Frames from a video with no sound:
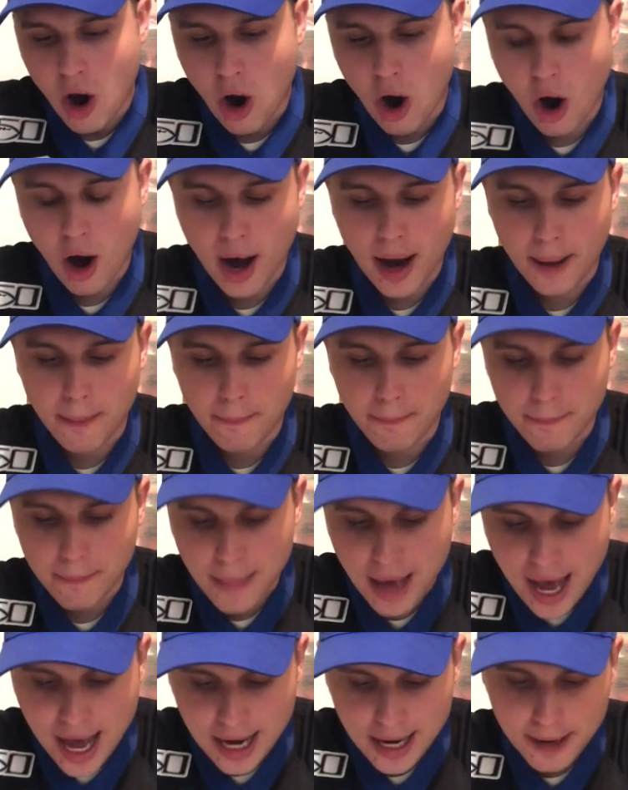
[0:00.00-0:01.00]
All right,
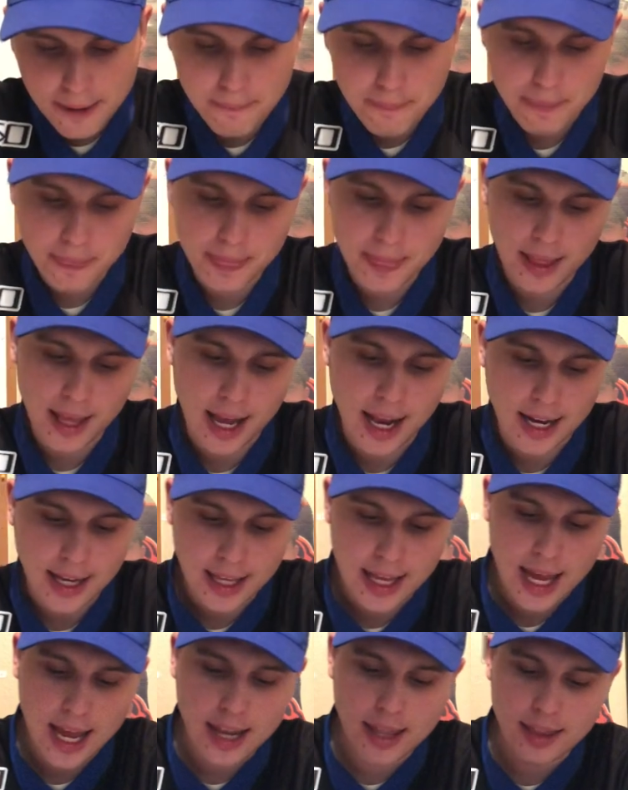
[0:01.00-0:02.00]
MAC, and
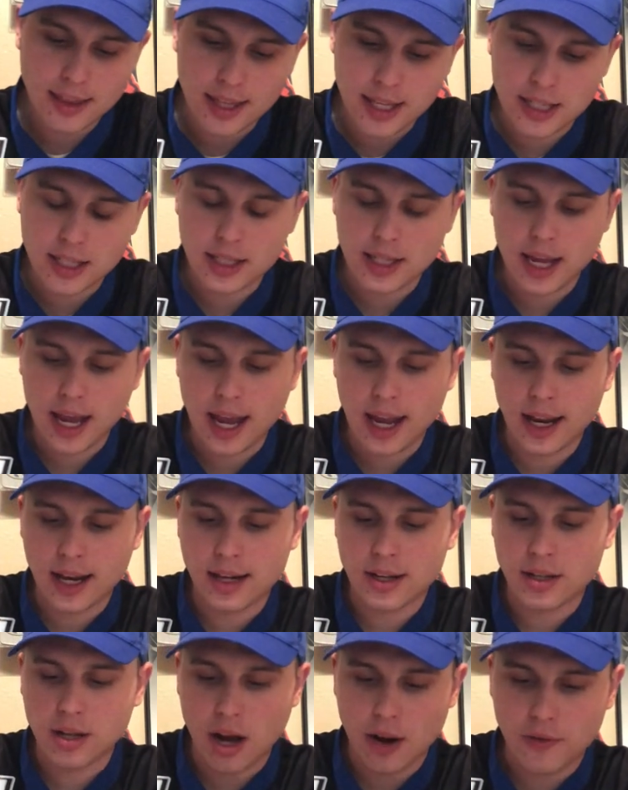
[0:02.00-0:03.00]
again, this
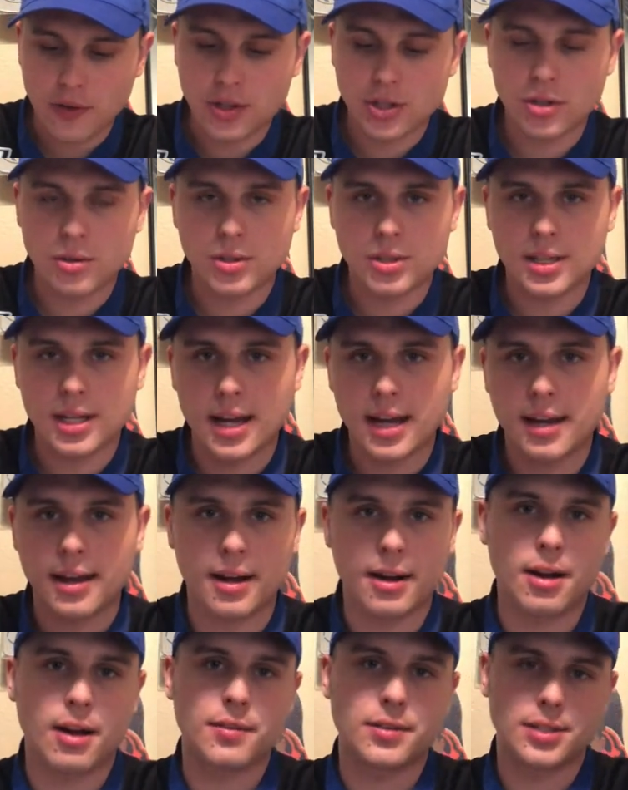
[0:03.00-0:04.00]
and Conference USA,
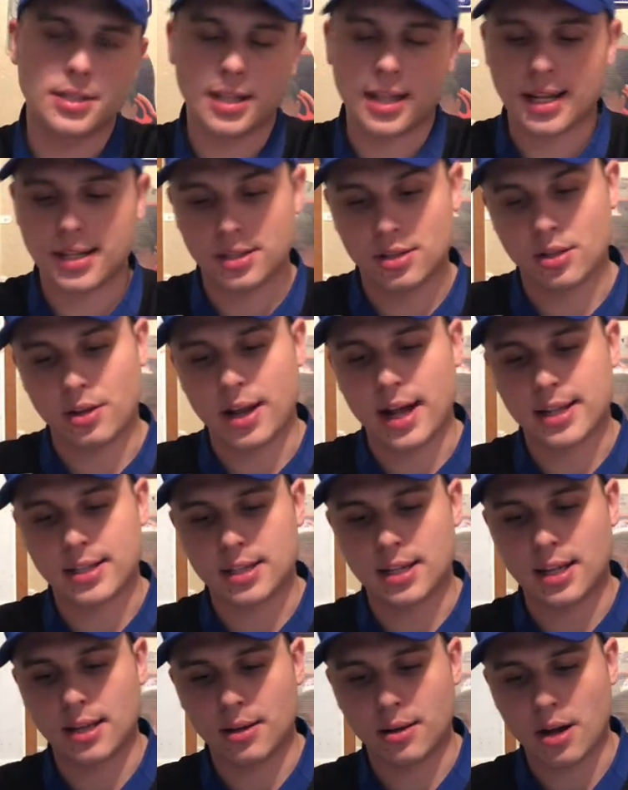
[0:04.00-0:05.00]
and obviously that's the last
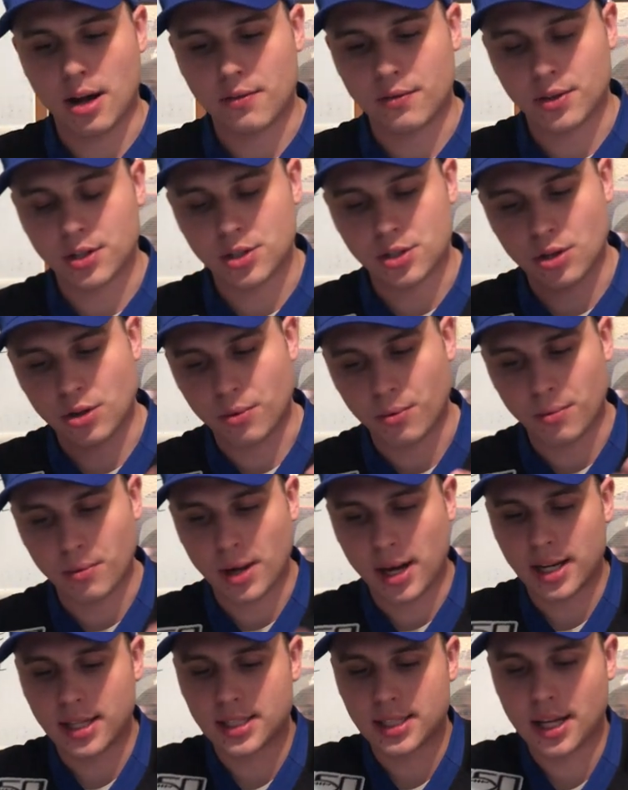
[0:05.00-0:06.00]
team conference, so
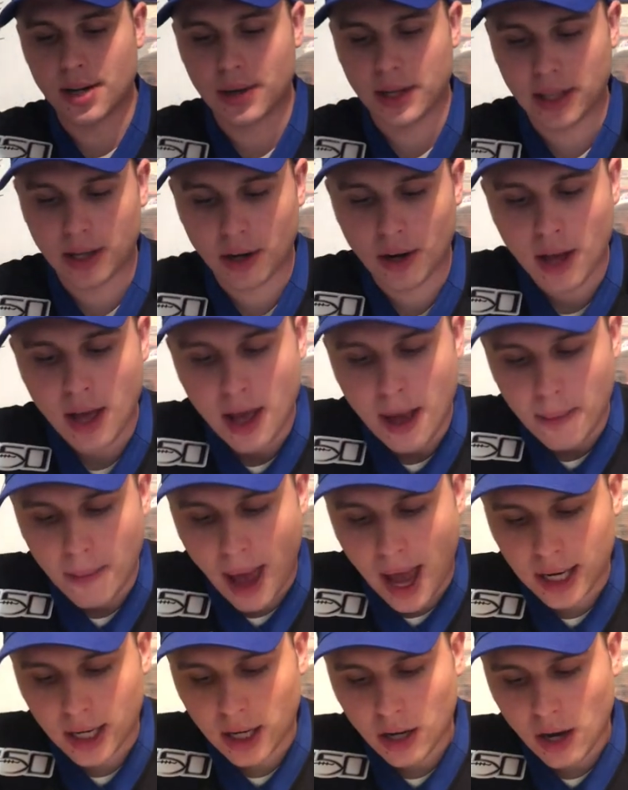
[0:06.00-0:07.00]
I can say it right there.
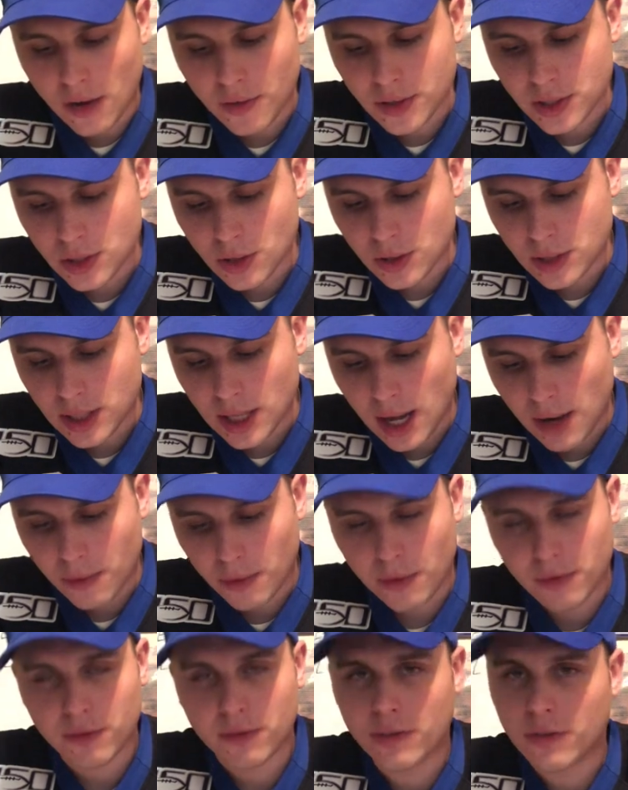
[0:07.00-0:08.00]
MAC and Conference USA
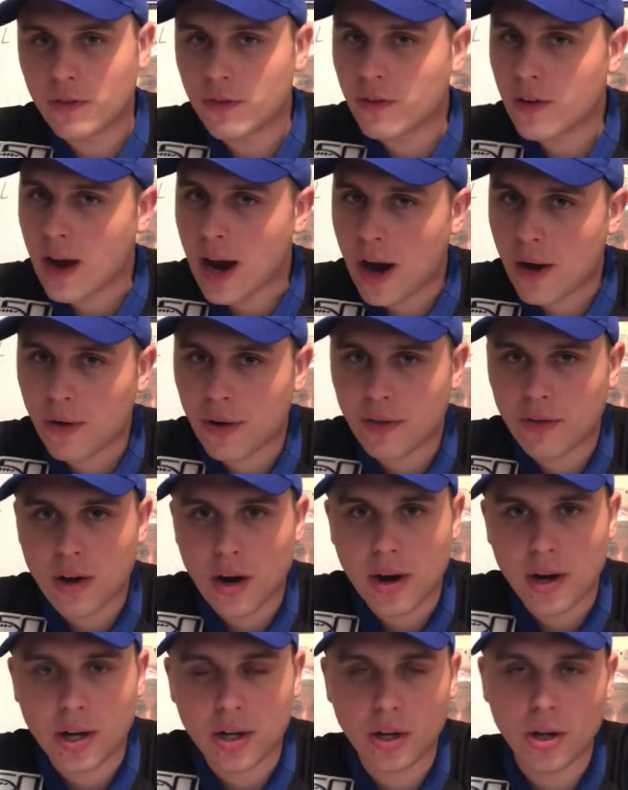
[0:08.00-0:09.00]
were very,
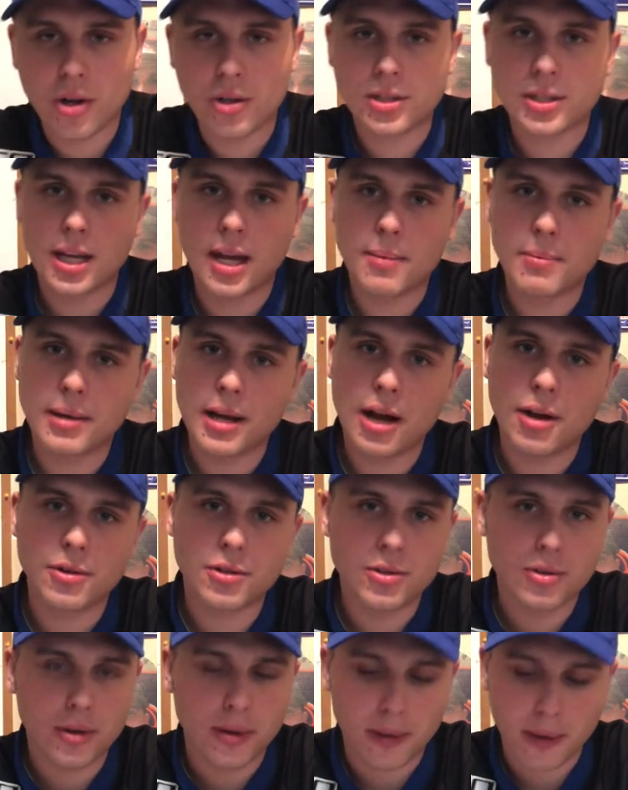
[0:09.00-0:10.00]
very close. Came down
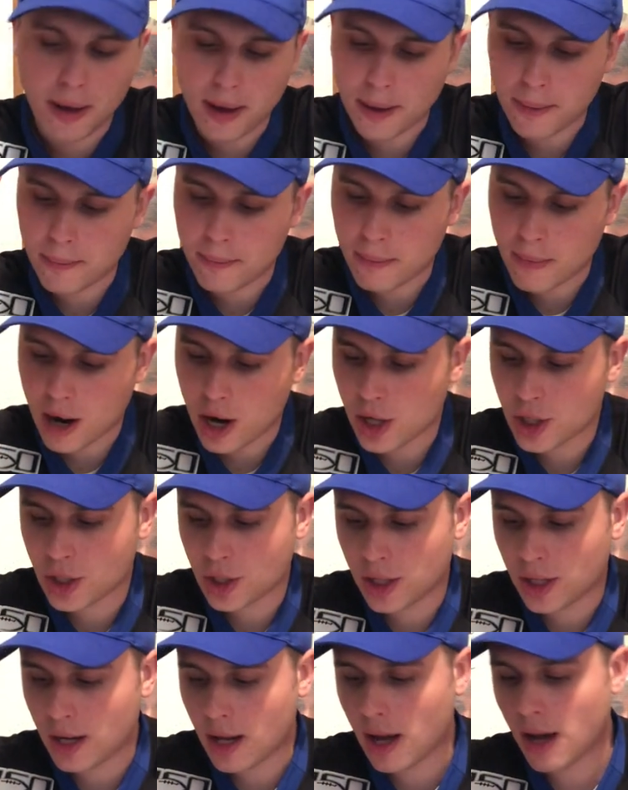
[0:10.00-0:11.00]
to a
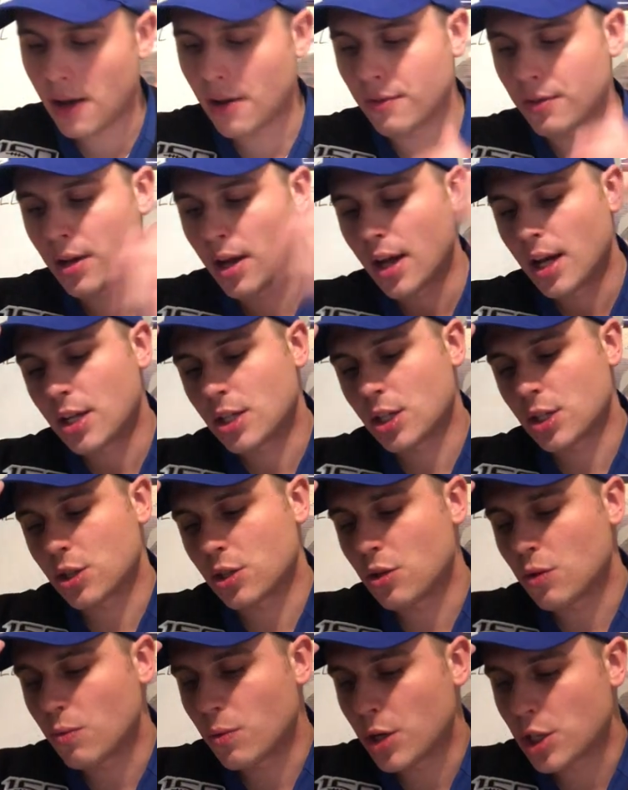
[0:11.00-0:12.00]
margin of just
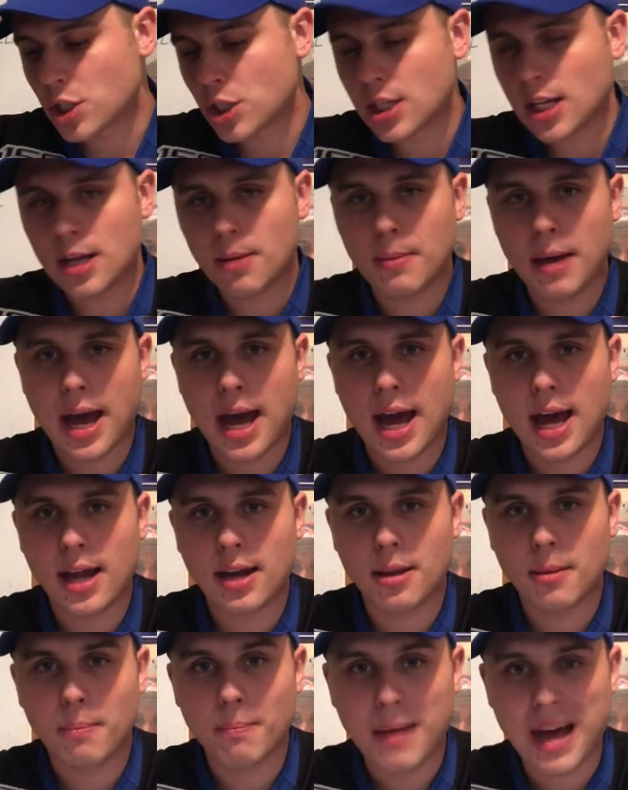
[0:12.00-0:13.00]
which team
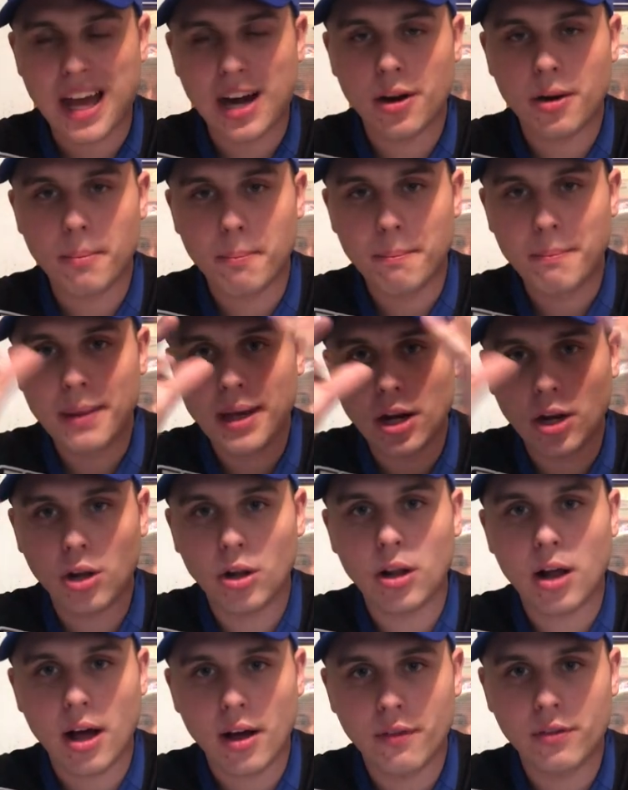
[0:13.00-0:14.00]
had the better
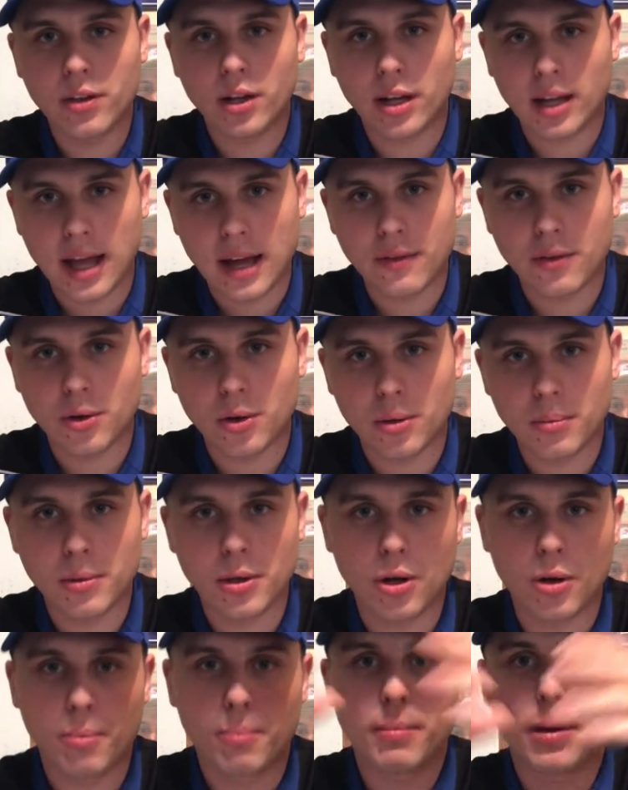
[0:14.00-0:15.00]
middle of the level,
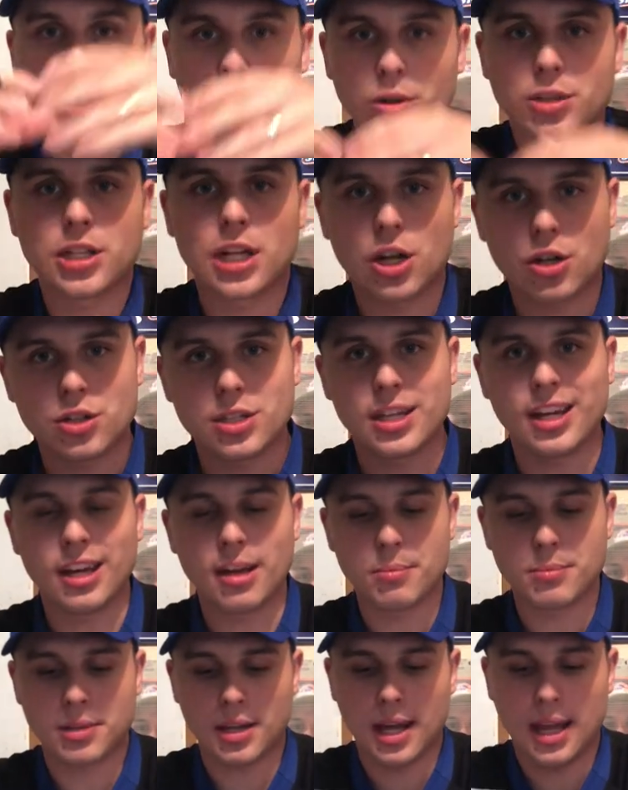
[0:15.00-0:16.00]
middle tier
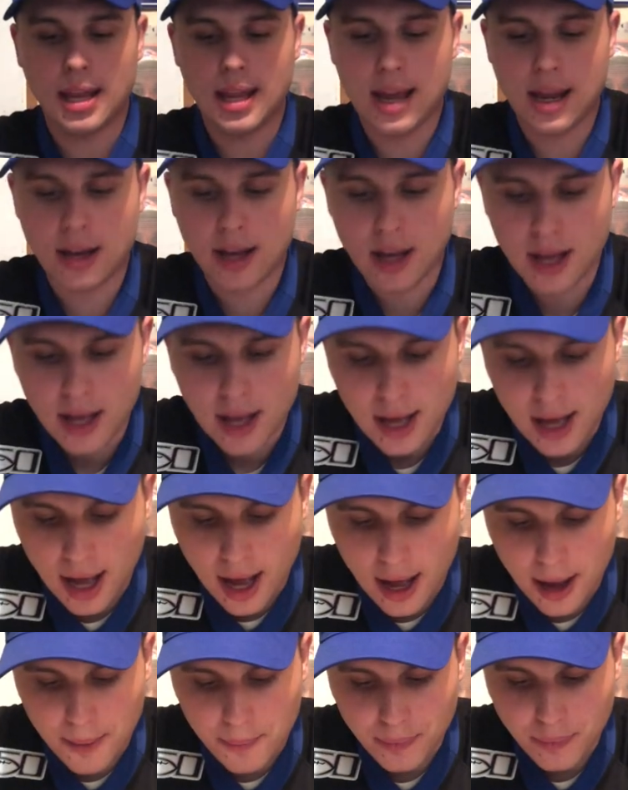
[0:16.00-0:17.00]
teams in it.
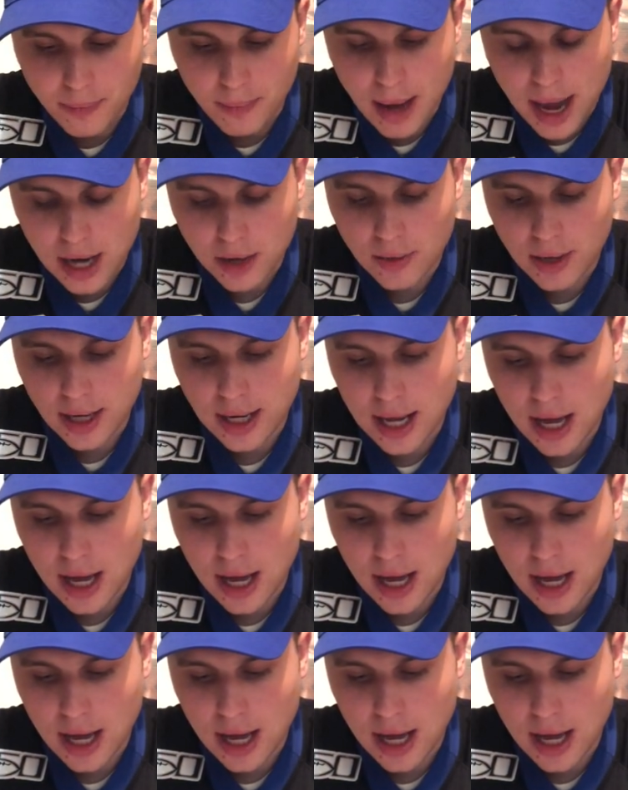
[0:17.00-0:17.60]
MAC right